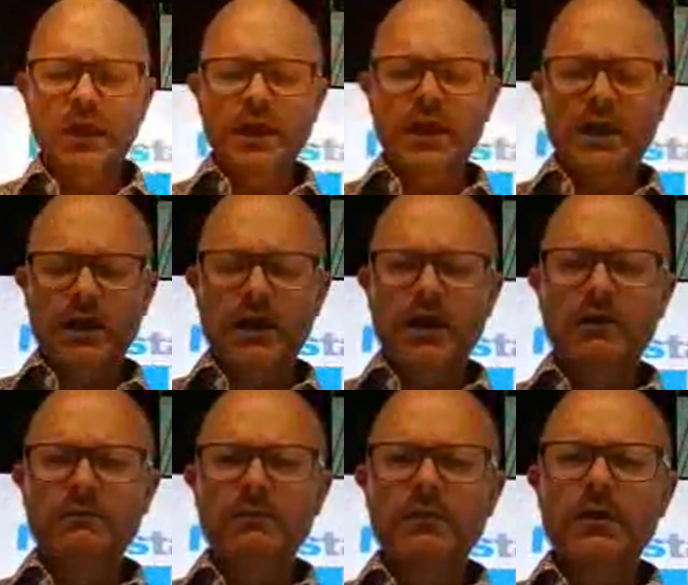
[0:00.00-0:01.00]
And
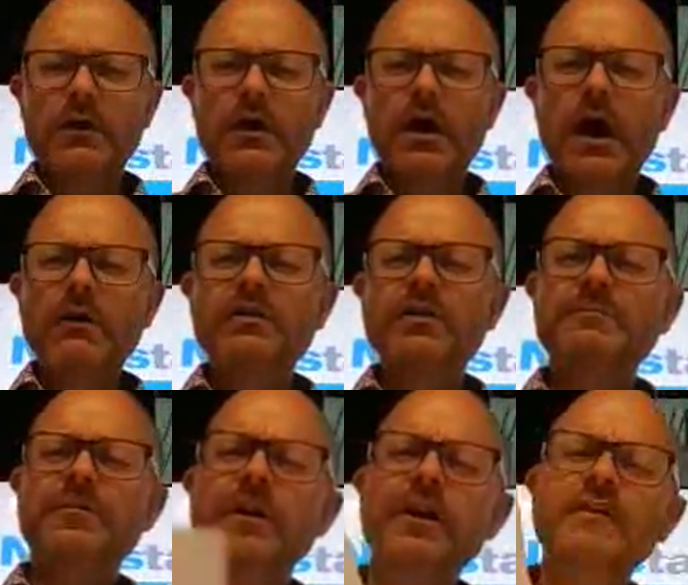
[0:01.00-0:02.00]
I was
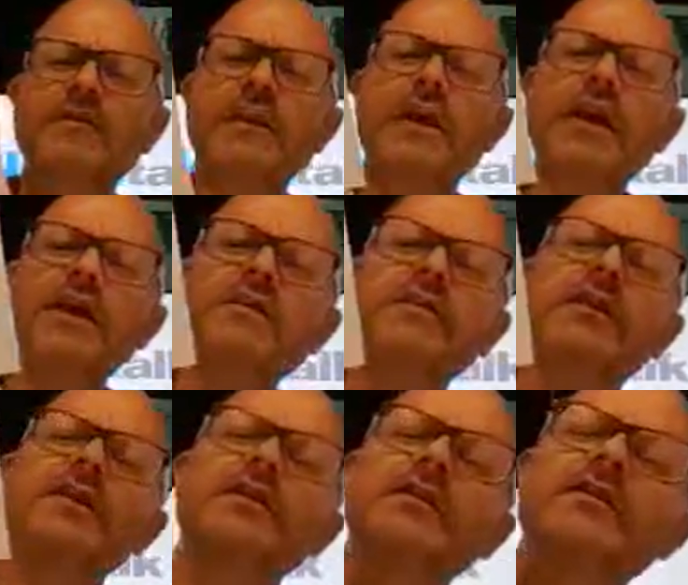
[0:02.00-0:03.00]
surprised that he
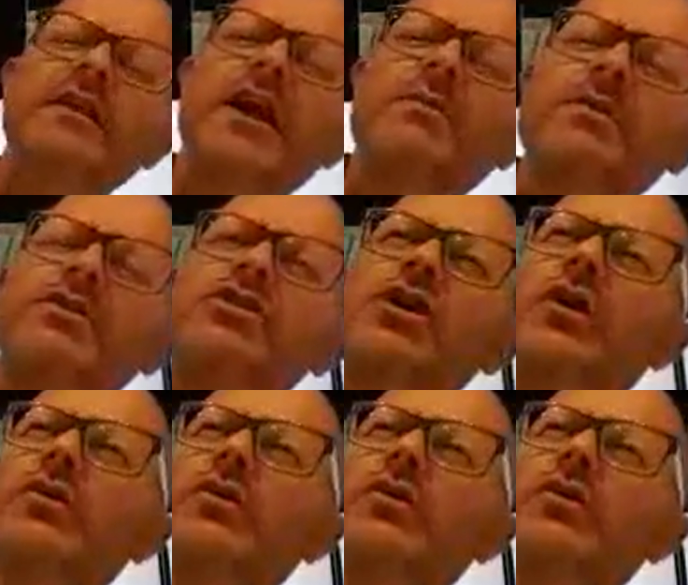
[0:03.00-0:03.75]
decided to start with a